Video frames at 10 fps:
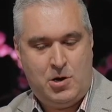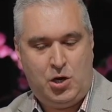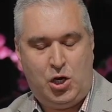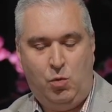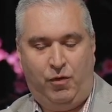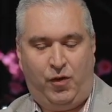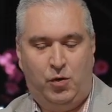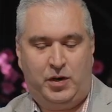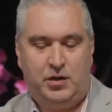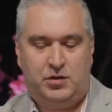You were
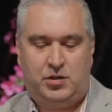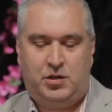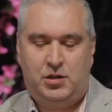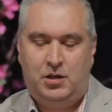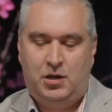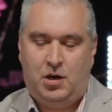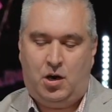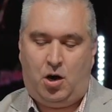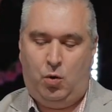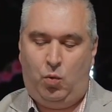focused
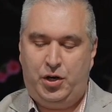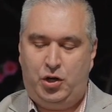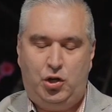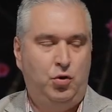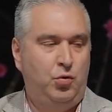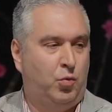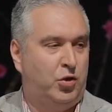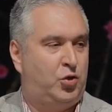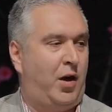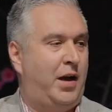on what you were
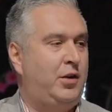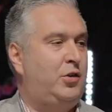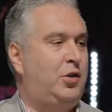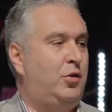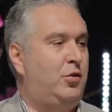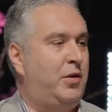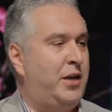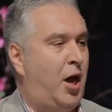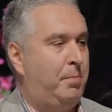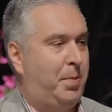trying to do and
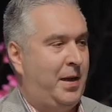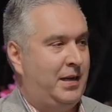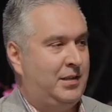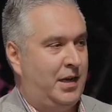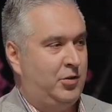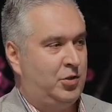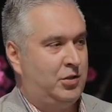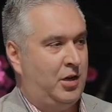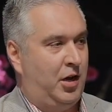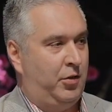not paying attention
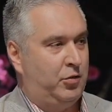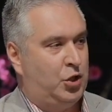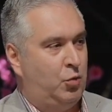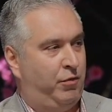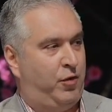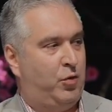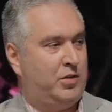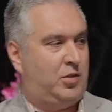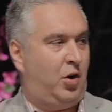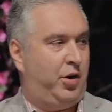to others. You were
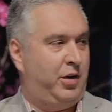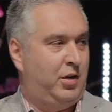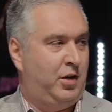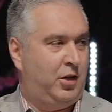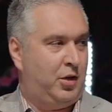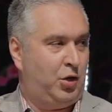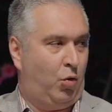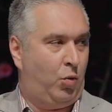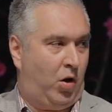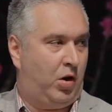focused on
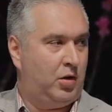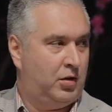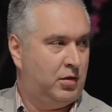your walk.